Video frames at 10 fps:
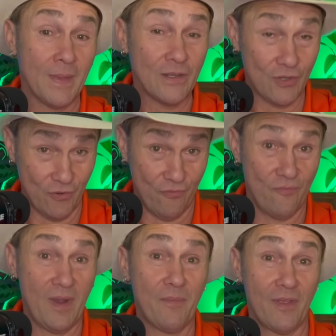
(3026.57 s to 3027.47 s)
So you
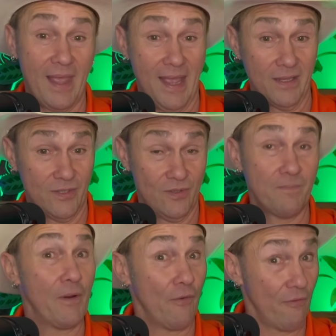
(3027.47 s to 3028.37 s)
remember that. So
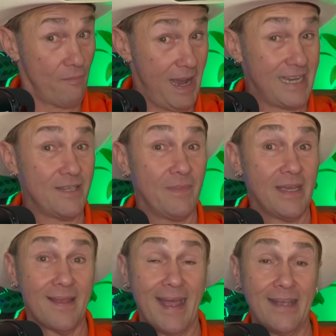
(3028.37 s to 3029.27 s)
Spirit reminded me
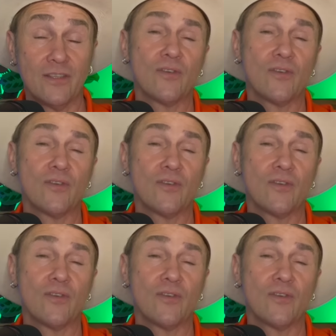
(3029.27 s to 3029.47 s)
of that.